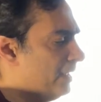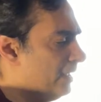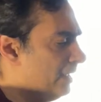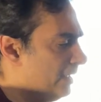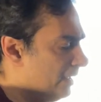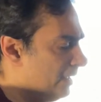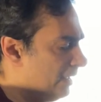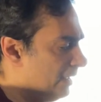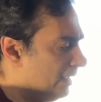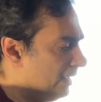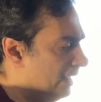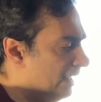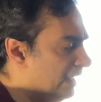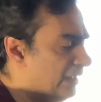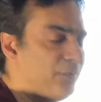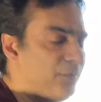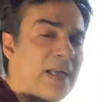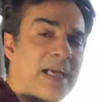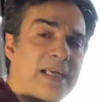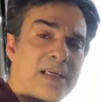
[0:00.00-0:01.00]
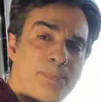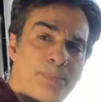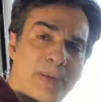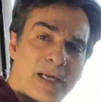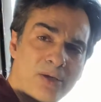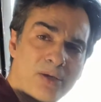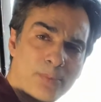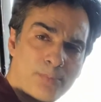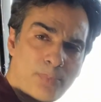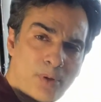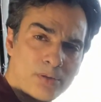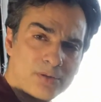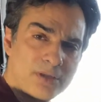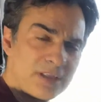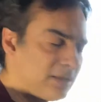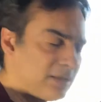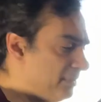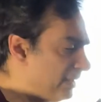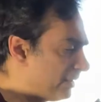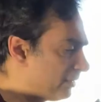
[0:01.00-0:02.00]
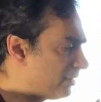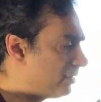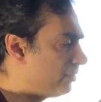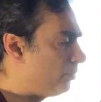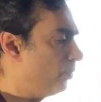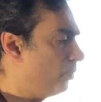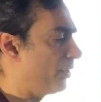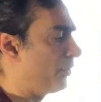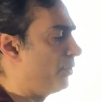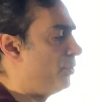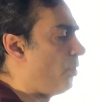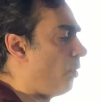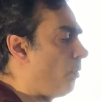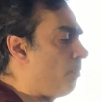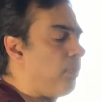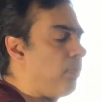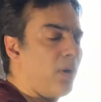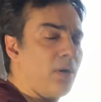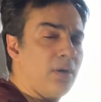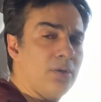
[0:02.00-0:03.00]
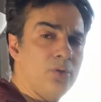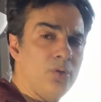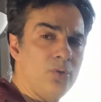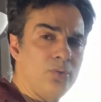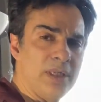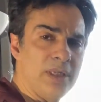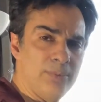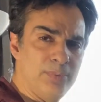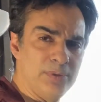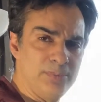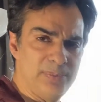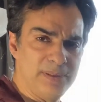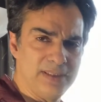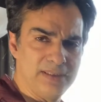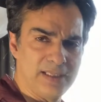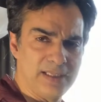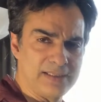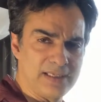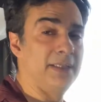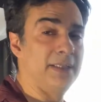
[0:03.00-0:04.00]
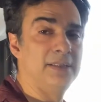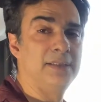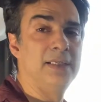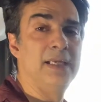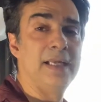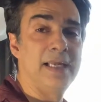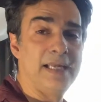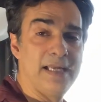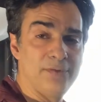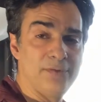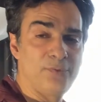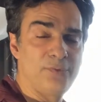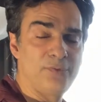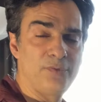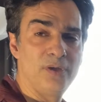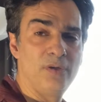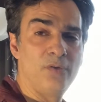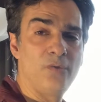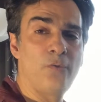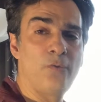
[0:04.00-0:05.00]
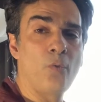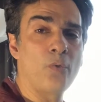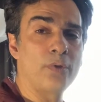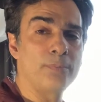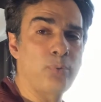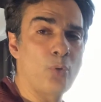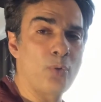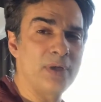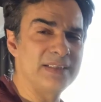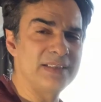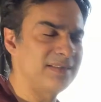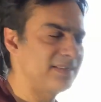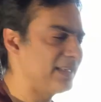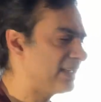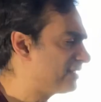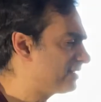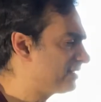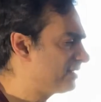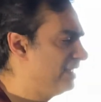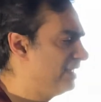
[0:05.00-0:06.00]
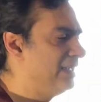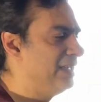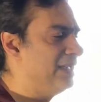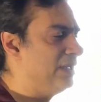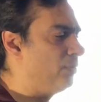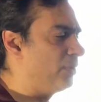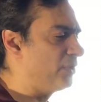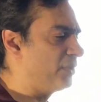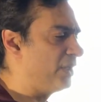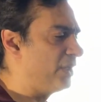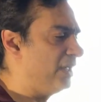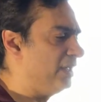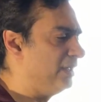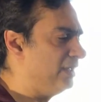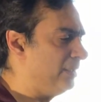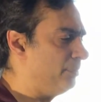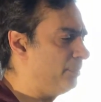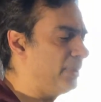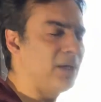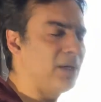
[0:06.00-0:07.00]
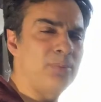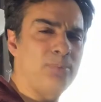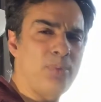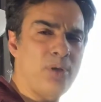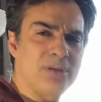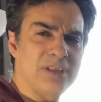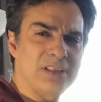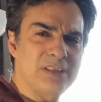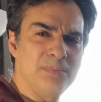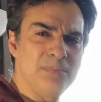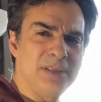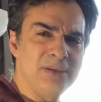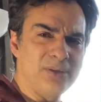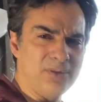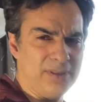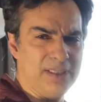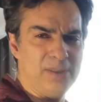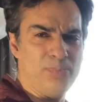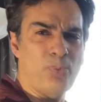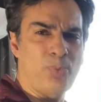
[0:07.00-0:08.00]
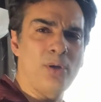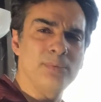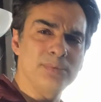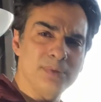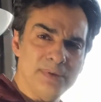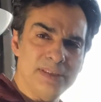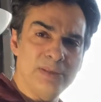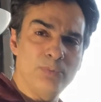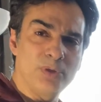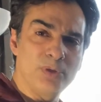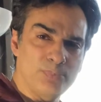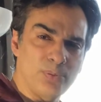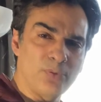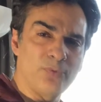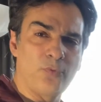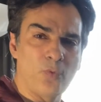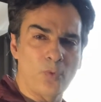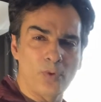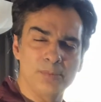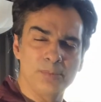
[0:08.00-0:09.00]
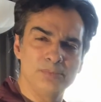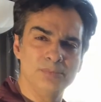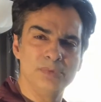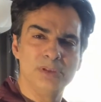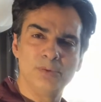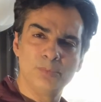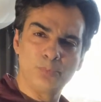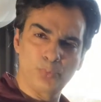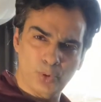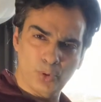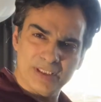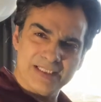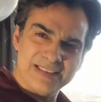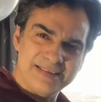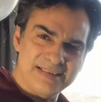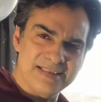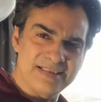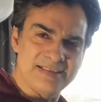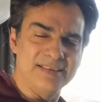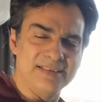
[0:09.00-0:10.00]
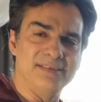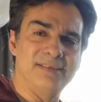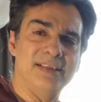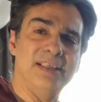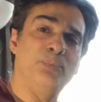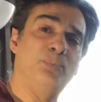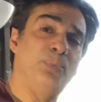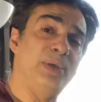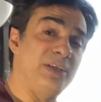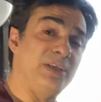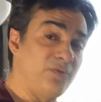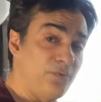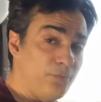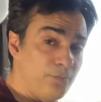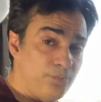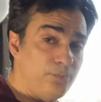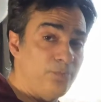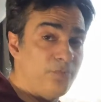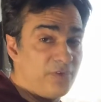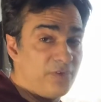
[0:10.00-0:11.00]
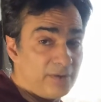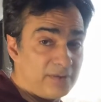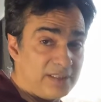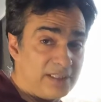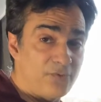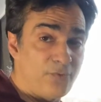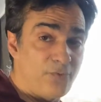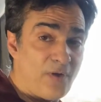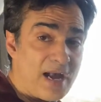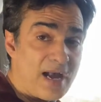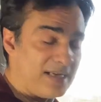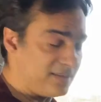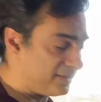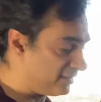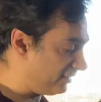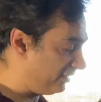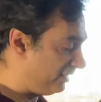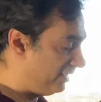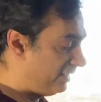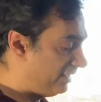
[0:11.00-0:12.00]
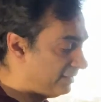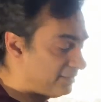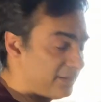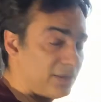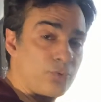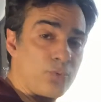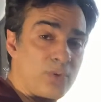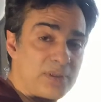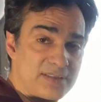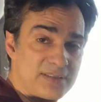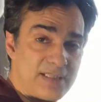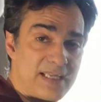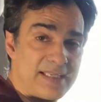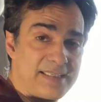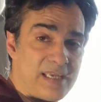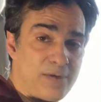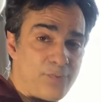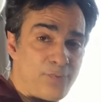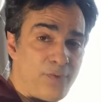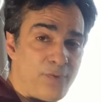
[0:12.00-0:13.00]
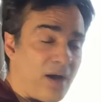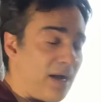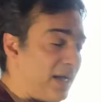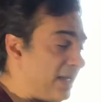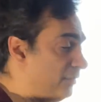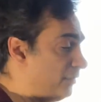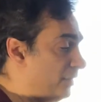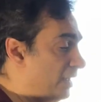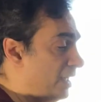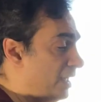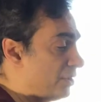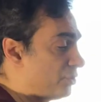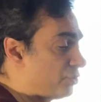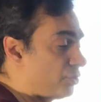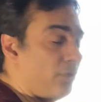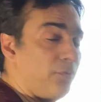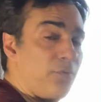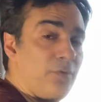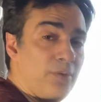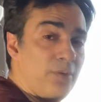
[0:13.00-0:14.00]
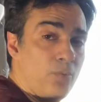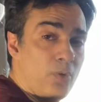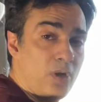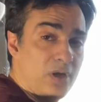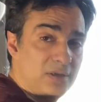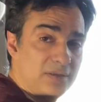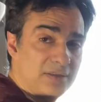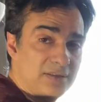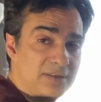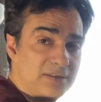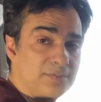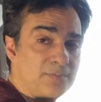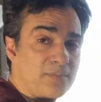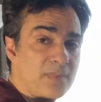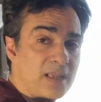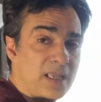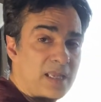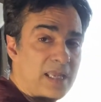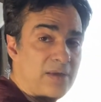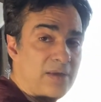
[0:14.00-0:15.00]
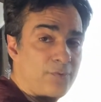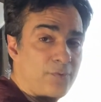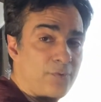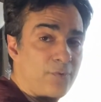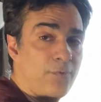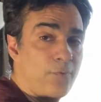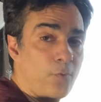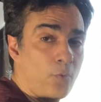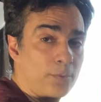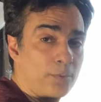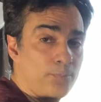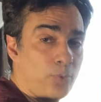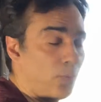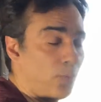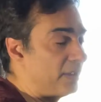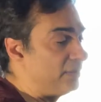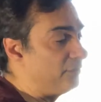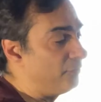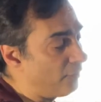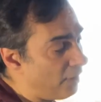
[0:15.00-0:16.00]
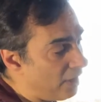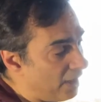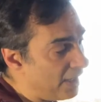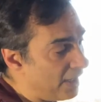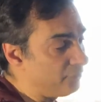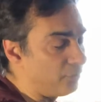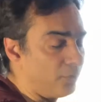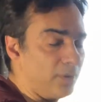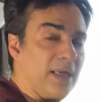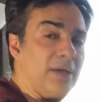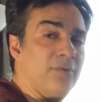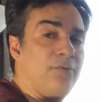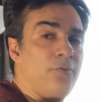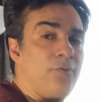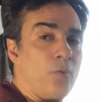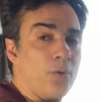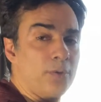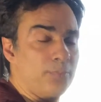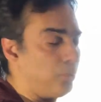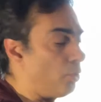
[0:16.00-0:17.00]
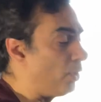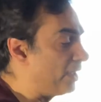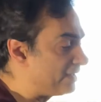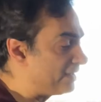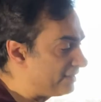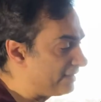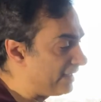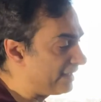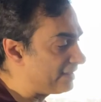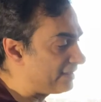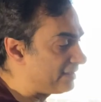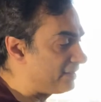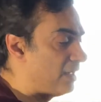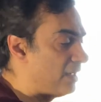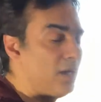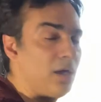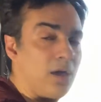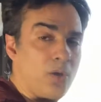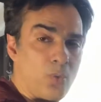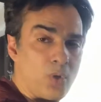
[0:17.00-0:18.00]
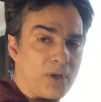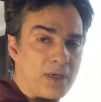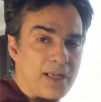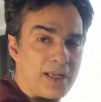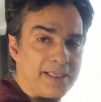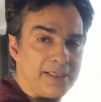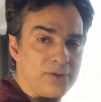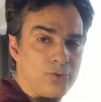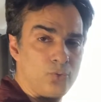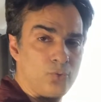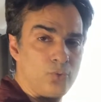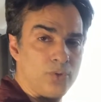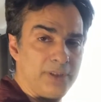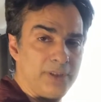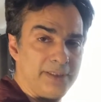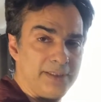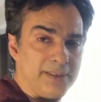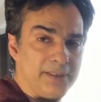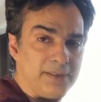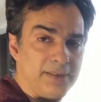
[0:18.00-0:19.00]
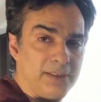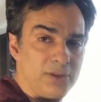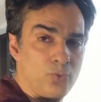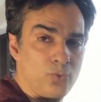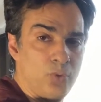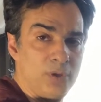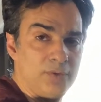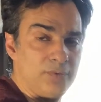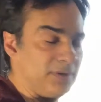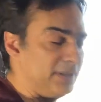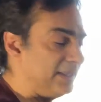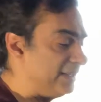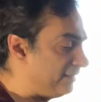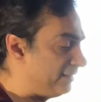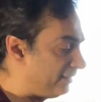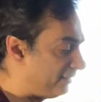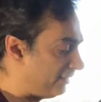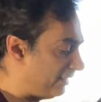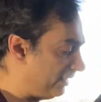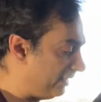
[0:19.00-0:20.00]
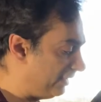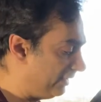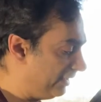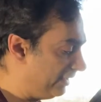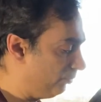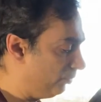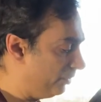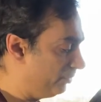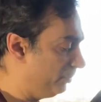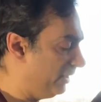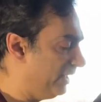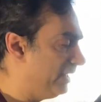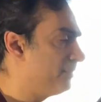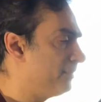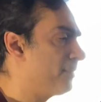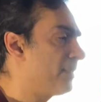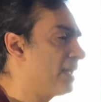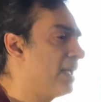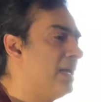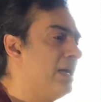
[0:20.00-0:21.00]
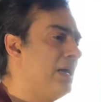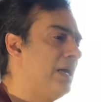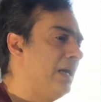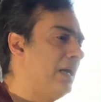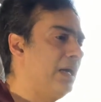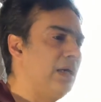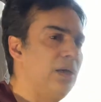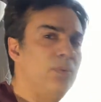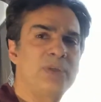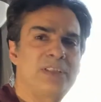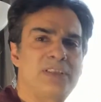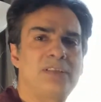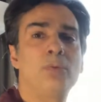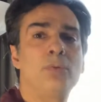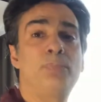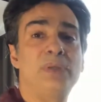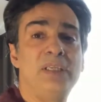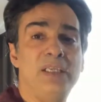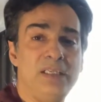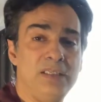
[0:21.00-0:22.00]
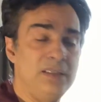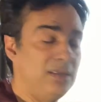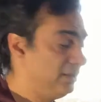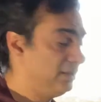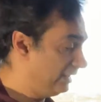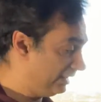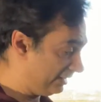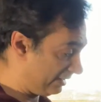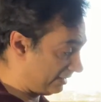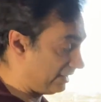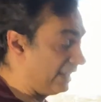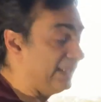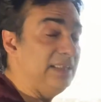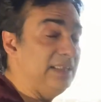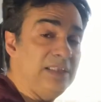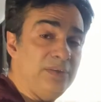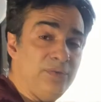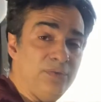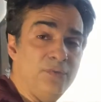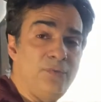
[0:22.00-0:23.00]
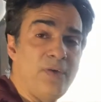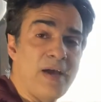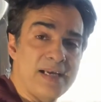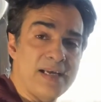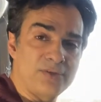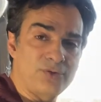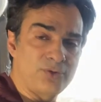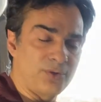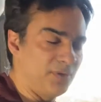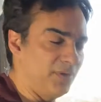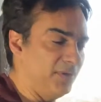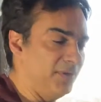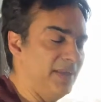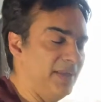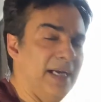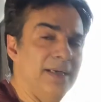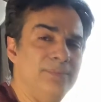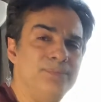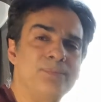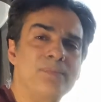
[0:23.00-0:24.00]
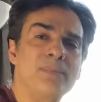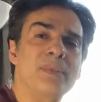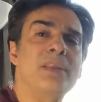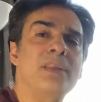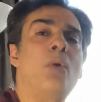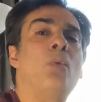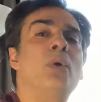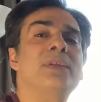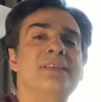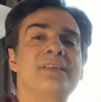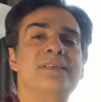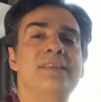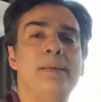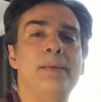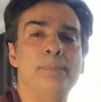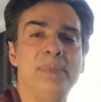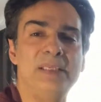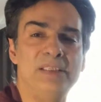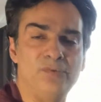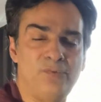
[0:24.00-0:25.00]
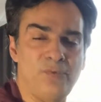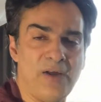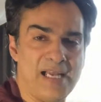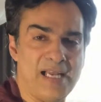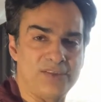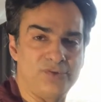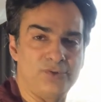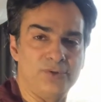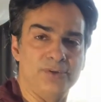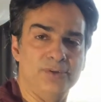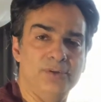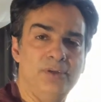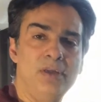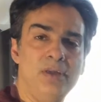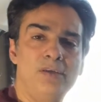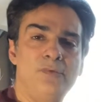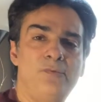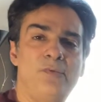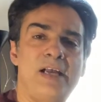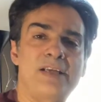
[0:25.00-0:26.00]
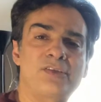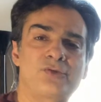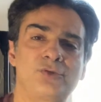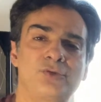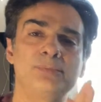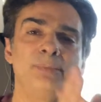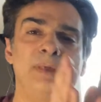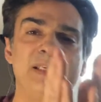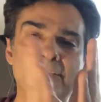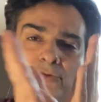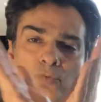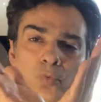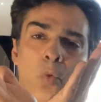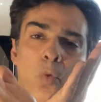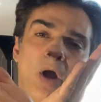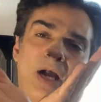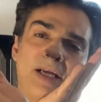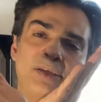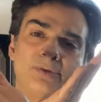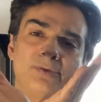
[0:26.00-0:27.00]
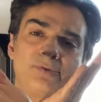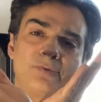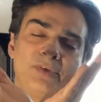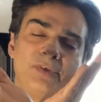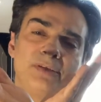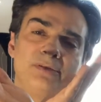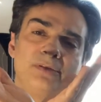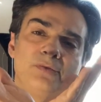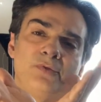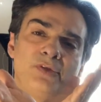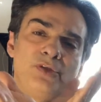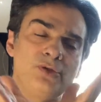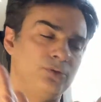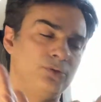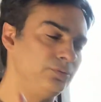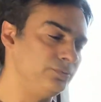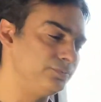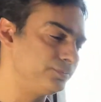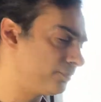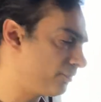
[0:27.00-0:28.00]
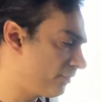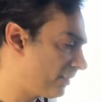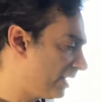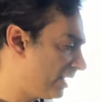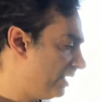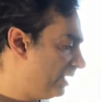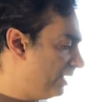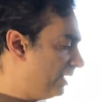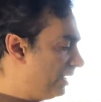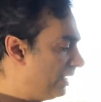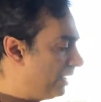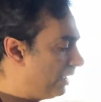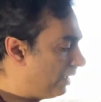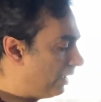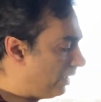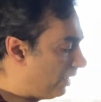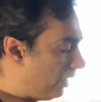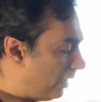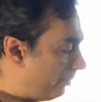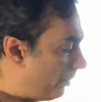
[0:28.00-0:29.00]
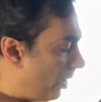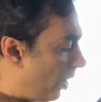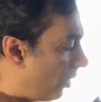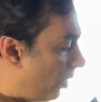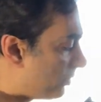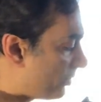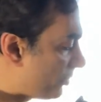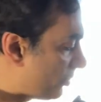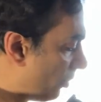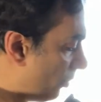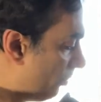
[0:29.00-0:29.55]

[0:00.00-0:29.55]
uh, if it had a parabolic mirror with no Barlow, it would be like an F 4.6 with a, a, parabolic mirror, it probably would perform pretty decent. It'd be fairly fast. This one is like f5. So if it was f4.5 or f4.6, what I a, equivalent uh, it would be, uh, it would still be slightly even faster than that. Now, what does that mean faster? Faster means wider field of view um, also